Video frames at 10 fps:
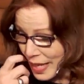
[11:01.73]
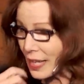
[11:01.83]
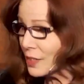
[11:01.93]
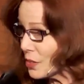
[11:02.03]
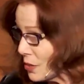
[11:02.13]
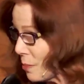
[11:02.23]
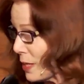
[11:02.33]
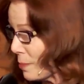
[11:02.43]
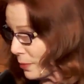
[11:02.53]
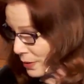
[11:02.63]
and to the
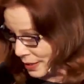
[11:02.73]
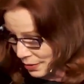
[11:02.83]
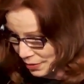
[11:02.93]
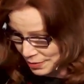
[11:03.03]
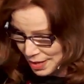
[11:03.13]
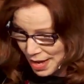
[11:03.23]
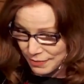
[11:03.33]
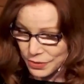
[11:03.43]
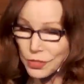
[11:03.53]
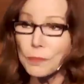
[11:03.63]
people in our
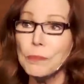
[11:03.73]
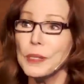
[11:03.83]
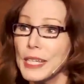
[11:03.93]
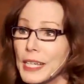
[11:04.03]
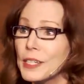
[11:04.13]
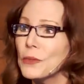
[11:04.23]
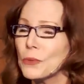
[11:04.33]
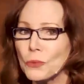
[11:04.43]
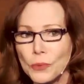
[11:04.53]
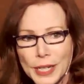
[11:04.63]
lives to be
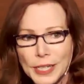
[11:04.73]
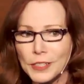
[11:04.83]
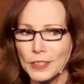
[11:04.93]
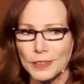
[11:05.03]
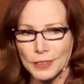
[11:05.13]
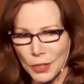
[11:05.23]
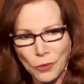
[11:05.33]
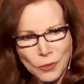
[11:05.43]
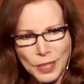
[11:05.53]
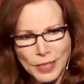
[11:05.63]
real,
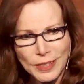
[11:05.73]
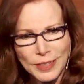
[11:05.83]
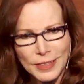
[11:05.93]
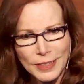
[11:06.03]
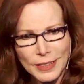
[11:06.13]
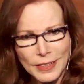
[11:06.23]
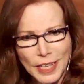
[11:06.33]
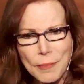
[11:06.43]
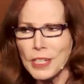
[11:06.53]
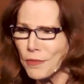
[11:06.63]
don't we?
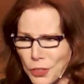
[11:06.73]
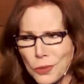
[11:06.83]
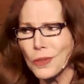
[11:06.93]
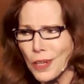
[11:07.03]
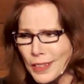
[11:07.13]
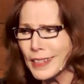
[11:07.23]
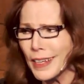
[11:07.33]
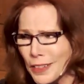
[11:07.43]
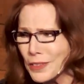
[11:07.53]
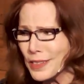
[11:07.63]
I mean, if you are on the
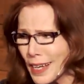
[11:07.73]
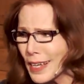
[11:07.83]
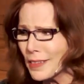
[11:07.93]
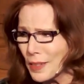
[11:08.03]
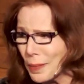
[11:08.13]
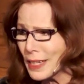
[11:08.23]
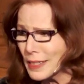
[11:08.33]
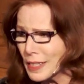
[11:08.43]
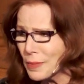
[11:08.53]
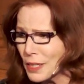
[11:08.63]
other side of the
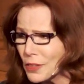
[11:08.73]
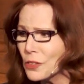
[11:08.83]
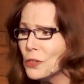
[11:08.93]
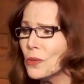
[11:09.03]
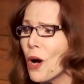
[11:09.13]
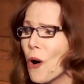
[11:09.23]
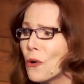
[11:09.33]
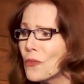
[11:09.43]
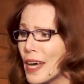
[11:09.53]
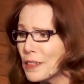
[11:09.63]
pandemic, you
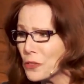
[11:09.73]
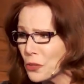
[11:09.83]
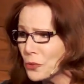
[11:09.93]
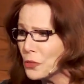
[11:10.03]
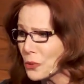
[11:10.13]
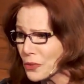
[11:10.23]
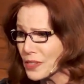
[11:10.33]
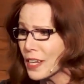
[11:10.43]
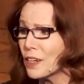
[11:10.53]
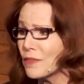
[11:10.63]
owe that to
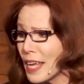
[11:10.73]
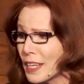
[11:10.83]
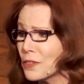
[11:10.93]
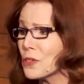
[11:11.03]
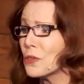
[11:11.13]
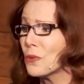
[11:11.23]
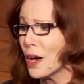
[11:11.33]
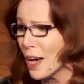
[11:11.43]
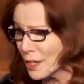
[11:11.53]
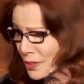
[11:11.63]
yourself and to
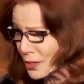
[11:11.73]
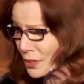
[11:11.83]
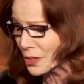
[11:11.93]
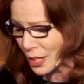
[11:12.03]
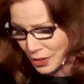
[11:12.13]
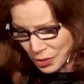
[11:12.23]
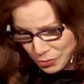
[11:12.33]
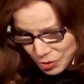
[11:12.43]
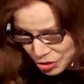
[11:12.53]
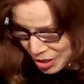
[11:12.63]
others to
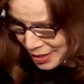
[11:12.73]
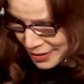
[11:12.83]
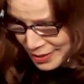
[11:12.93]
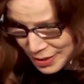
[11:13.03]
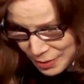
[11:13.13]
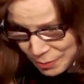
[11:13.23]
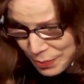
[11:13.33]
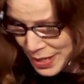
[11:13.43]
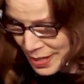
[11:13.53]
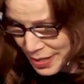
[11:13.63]
just
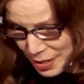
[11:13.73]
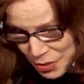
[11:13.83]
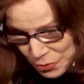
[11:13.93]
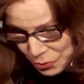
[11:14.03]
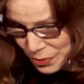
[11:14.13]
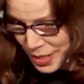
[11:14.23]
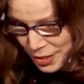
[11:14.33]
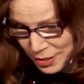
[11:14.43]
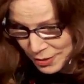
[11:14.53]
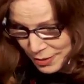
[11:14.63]
be
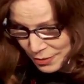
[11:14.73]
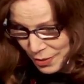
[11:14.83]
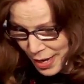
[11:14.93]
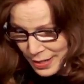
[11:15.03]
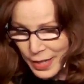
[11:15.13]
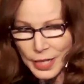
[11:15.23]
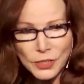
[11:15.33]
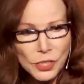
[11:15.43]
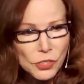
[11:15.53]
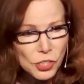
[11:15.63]
real, right?
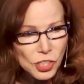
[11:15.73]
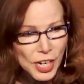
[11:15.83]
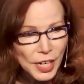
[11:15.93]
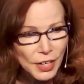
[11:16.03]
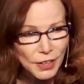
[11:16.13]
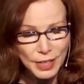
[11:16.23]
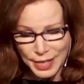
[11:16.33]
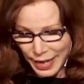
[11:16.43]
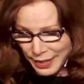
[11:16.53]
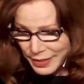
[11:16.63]
To share
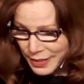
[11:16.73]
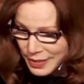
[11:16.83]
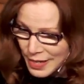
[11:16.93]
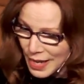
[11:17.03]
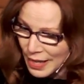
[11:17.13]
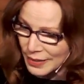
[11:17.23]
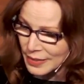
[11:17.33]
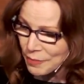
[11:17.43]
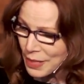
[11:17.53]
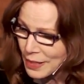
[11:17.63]
and connect.
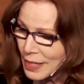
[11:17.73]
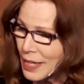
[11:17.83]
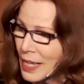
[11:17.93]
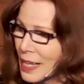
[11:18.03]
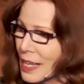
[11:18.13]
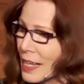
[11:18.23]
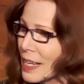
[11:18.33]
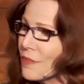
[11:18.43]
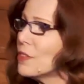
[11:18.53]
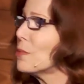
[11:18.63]
I mean, if you